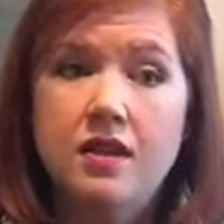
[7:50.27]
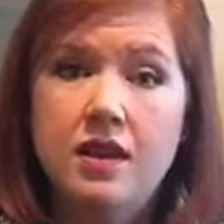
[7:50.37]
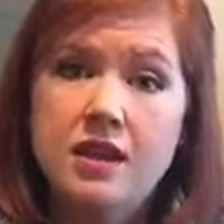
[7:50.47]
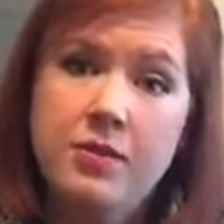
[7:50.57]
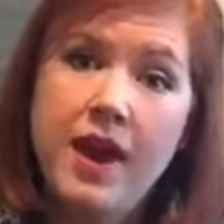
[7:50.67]

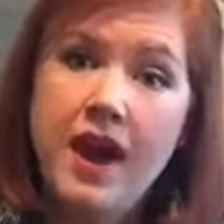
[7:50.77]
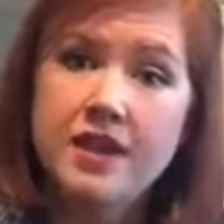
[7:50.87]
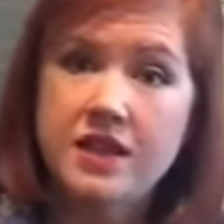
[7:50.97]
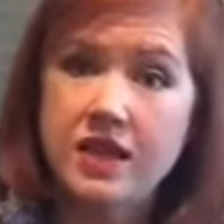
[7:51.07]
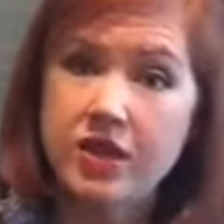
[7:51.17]
in the
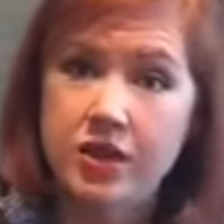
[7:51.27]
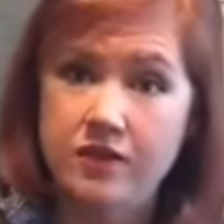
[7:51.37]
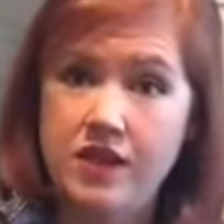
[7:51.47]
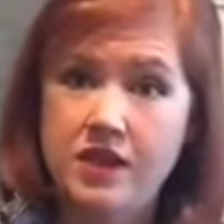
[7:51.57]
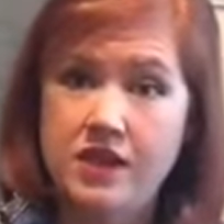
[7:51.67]
past, I could have
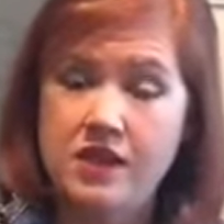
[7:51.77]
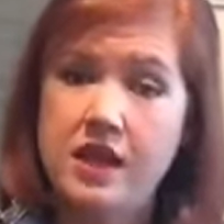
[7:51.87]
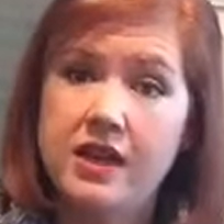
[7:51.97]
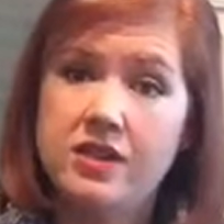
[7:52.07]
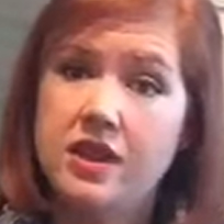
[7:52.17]
eaten an
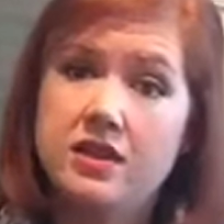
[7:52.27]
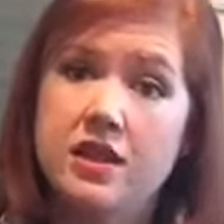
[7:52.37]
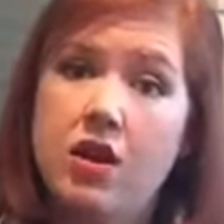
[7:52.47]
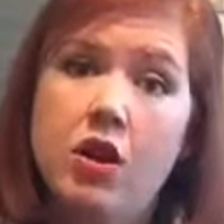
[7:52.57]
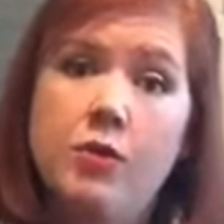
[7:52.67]
entire dozen
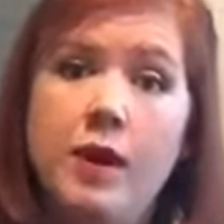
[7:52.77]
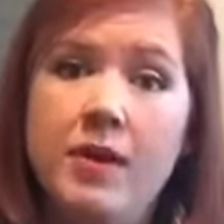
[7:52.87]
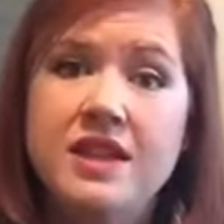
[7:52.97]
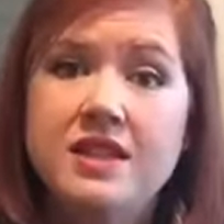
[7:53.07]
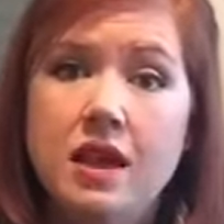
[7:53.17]
all by
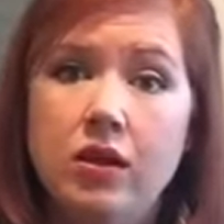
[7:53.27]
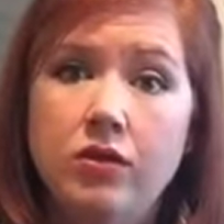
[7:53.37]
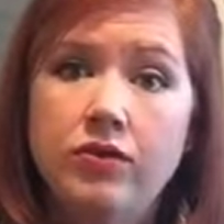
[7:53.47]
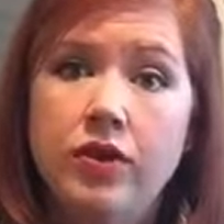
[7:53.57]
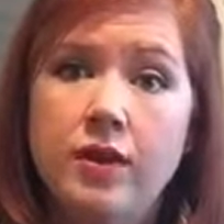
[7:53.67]
myself